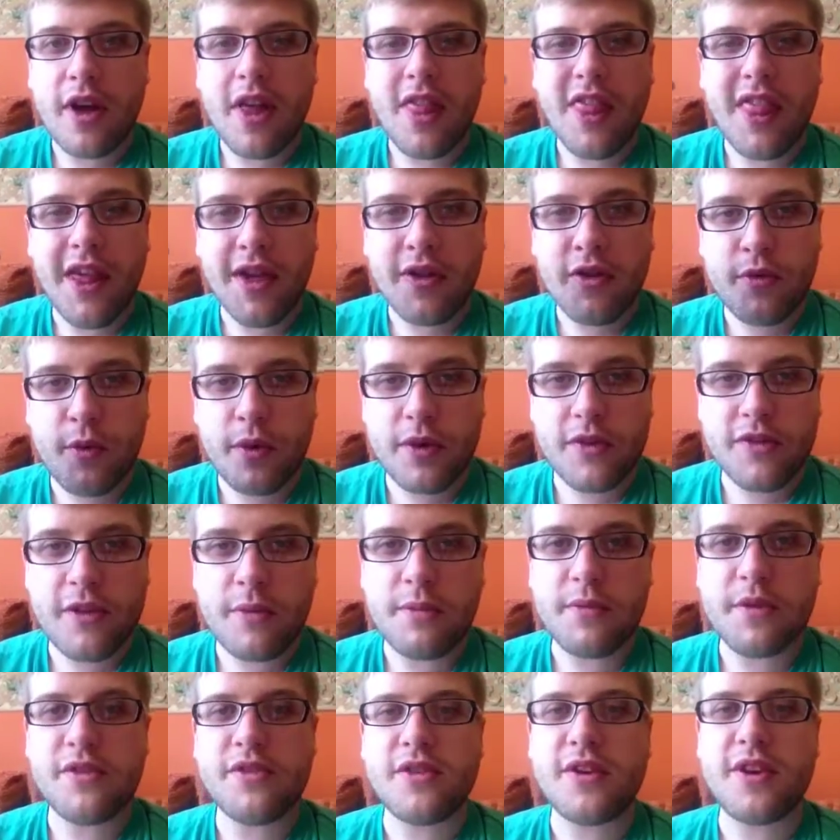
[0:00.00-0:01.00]
that's when
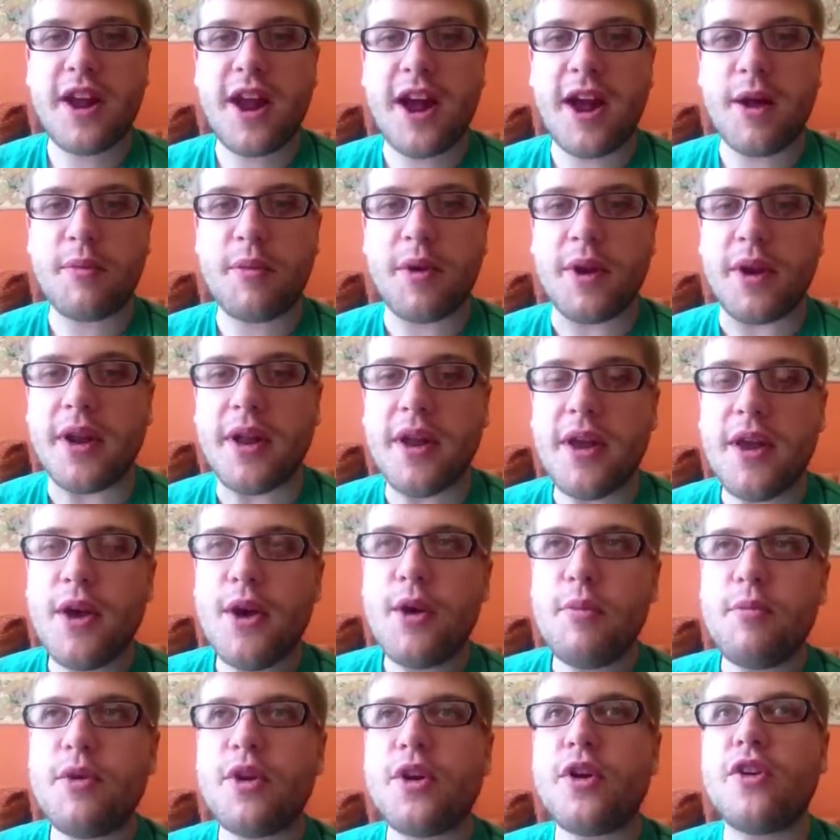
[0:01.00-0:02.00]
something's going to happen.
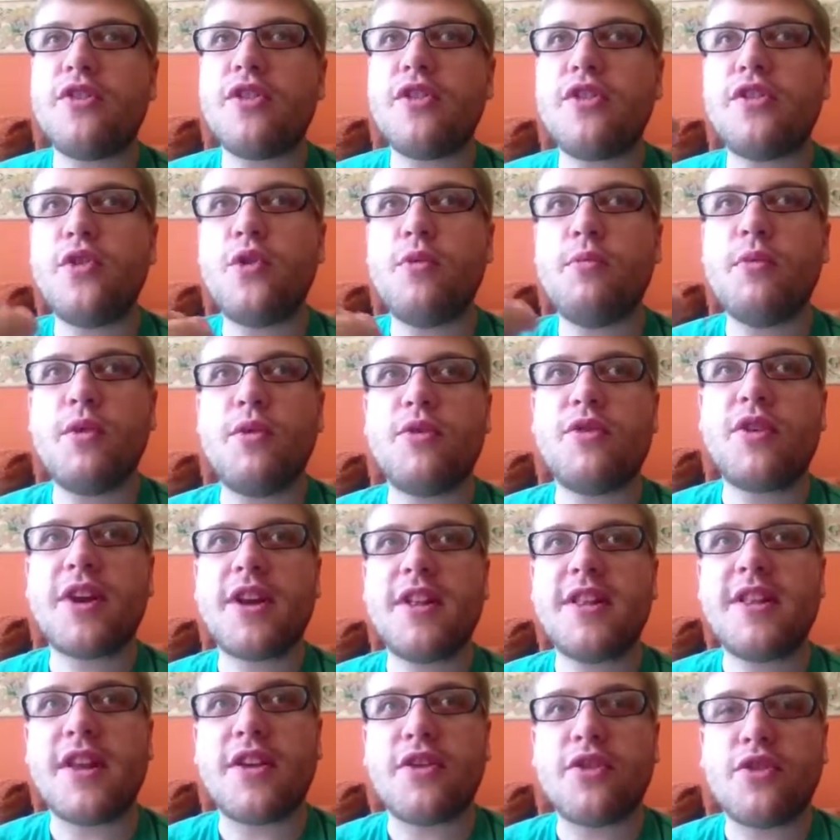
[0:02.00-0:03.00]
Because there's no music
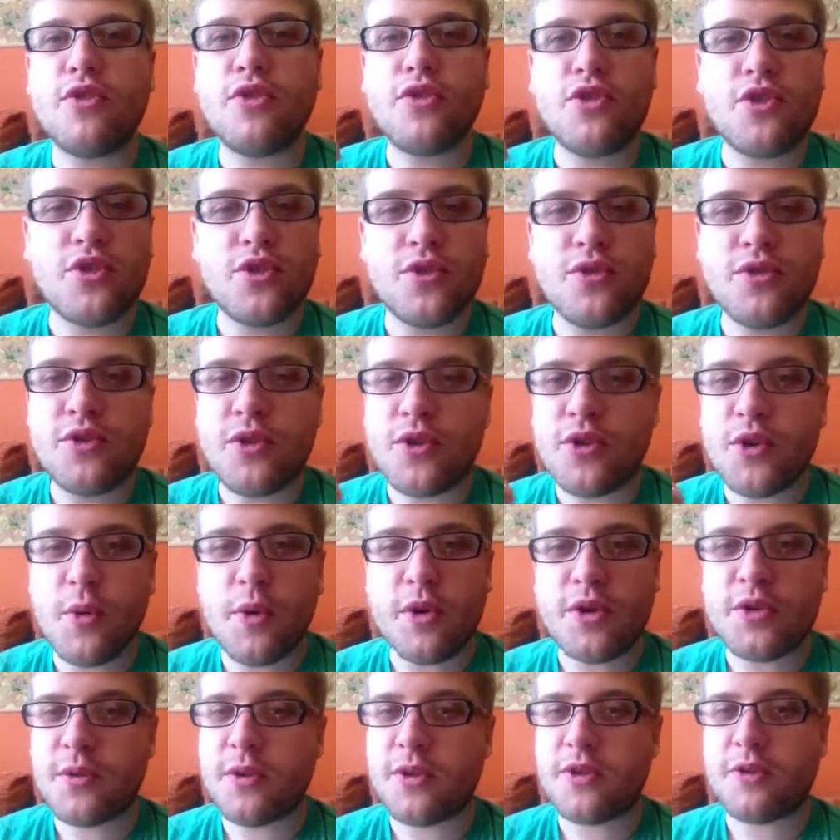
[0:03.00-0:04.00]
in this, you don't know
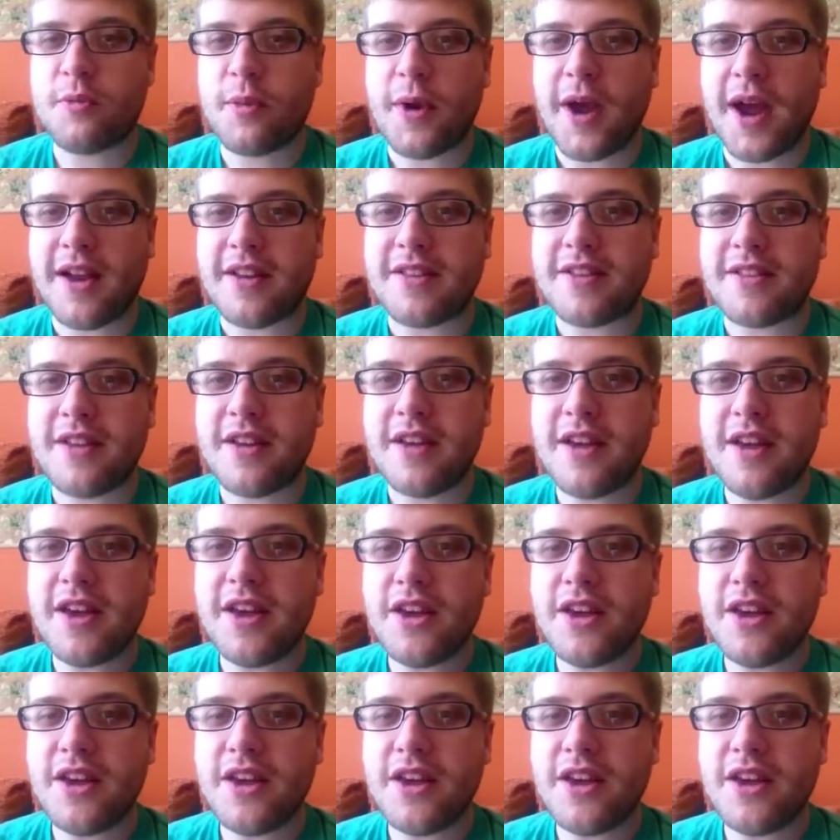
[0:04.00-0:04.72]
what to expect.